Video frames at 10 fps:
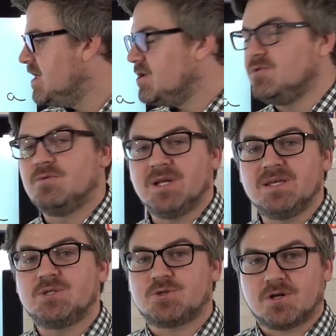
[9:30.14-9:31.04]
You really
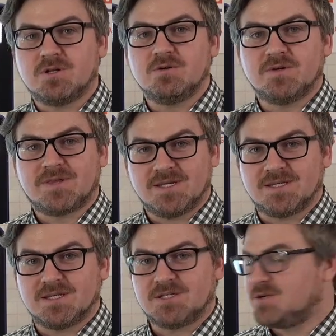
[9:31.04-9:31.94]
struggle with
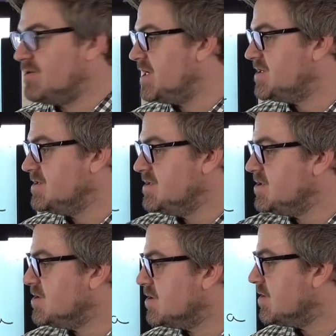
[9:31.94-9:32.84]
idea generation, so
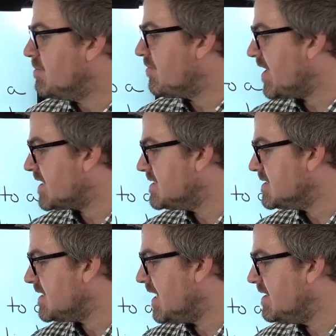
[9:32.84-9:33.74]
you're going to practice
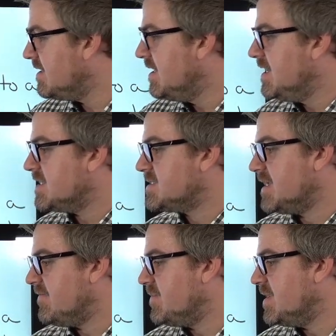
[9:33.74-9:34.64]
that at
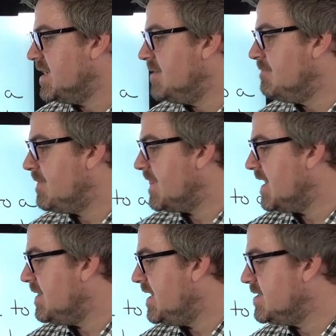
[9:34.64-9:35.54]
7 p.m.
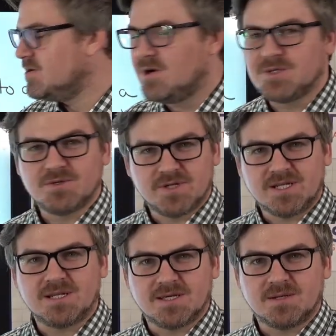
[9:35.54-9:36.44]
And then you also need
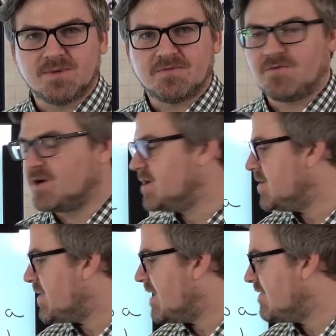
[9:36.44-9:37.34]
a little bit of work on your
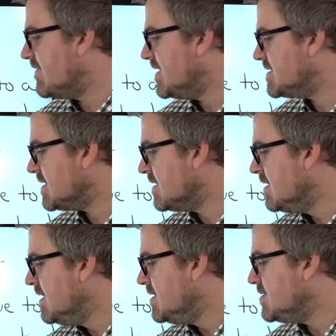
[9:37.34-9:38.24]
paraphrasing,
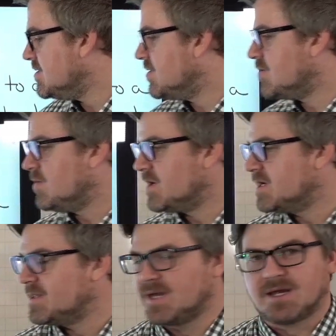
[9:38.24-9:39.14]
so you're going to work
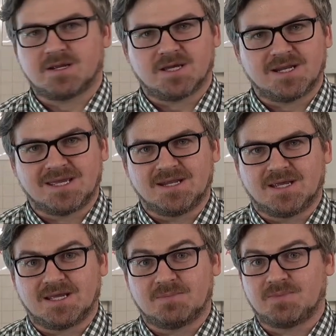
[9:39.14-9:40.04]
at that at
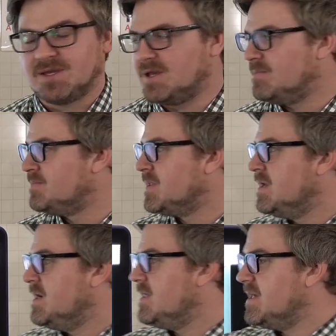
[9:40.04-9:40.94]
8 p.m.
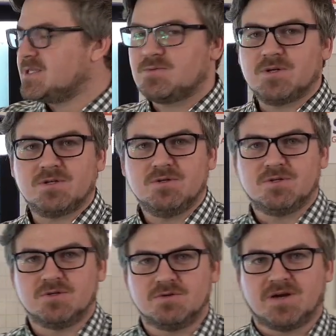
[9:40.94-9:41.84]
And that's what you
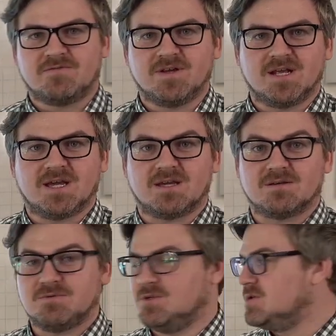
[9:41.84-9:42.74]
do every day.
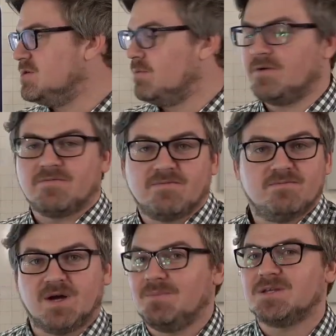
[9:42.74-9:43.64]
You do about,
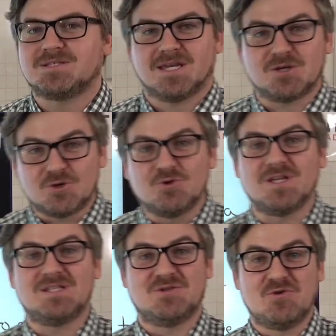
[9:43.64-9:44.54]
I'm not saying you
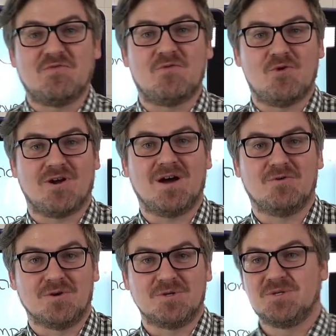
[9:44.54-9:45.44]
need to do 4
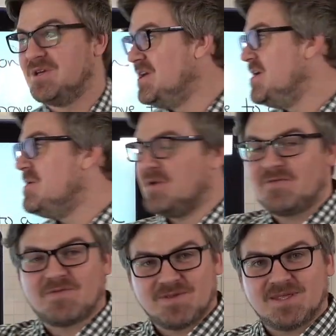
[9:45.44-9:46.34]
hours, but
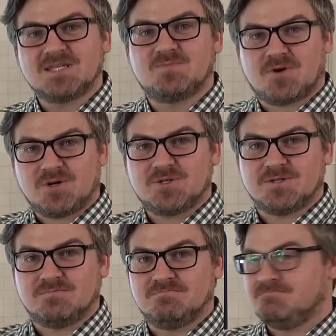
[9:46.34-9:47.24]
for this
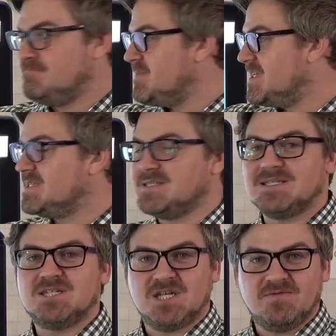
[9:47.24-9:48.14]
person, this is
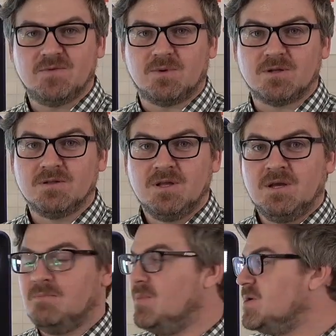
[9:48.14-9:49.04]
achievable.
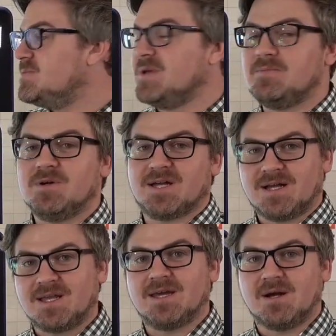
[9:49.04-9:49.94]
Most people
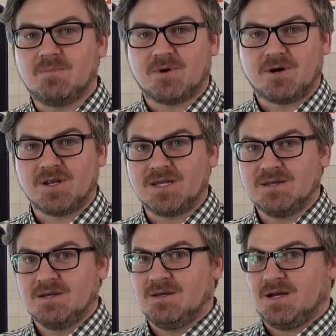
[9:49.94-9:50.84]
can get up early,
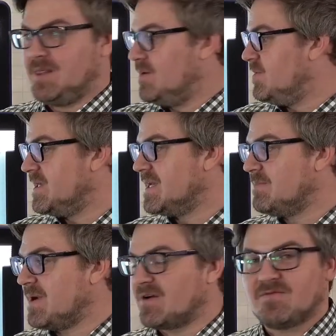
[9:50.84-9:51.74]
and then when they
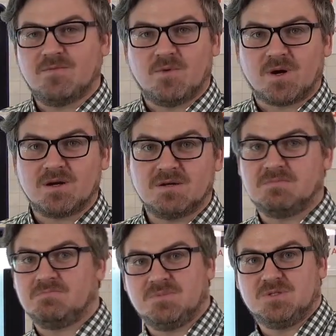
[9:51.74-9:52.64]
get back from work,
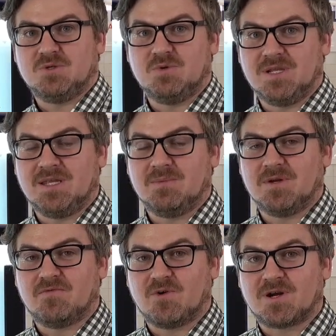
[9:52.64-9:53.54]
do a little
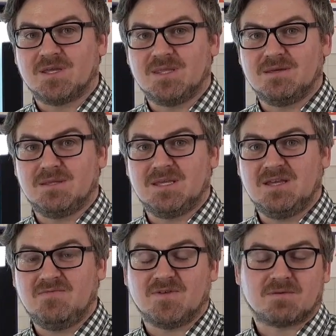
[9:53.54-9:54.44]
bit of work in
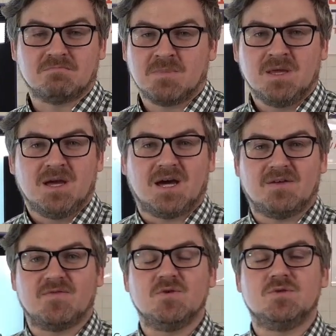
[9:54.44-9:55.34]
the evening. And
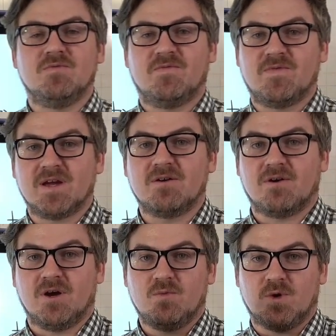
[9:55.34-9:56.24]
if you figure
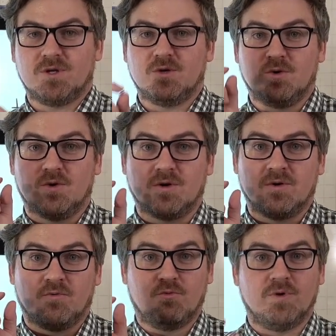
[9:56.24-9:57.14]
out what your
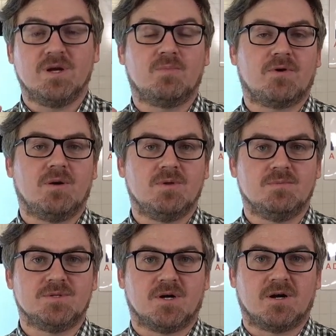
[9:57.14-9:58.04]
real
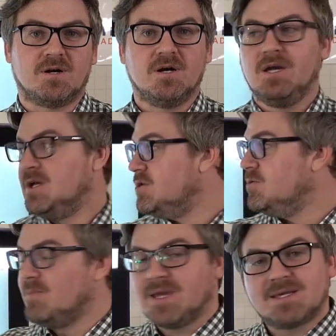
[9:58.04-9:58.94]
problems are, you
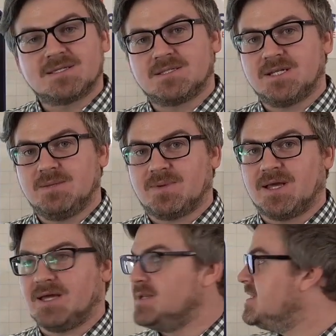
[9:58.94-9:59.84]
make a study
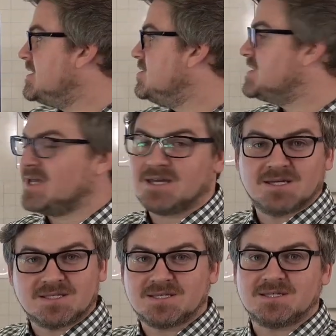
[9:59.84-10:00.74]
plan and you take
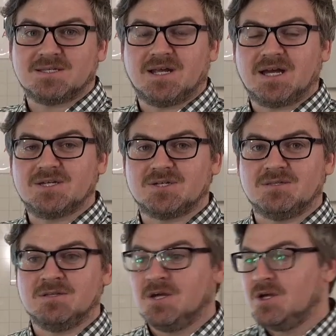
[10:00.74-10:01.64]
consistent
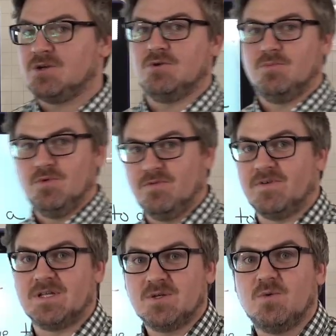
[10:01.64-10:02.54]
action, you're
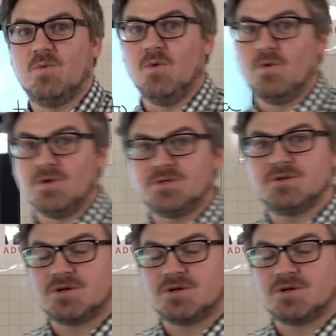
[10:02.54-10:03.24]
moving towards your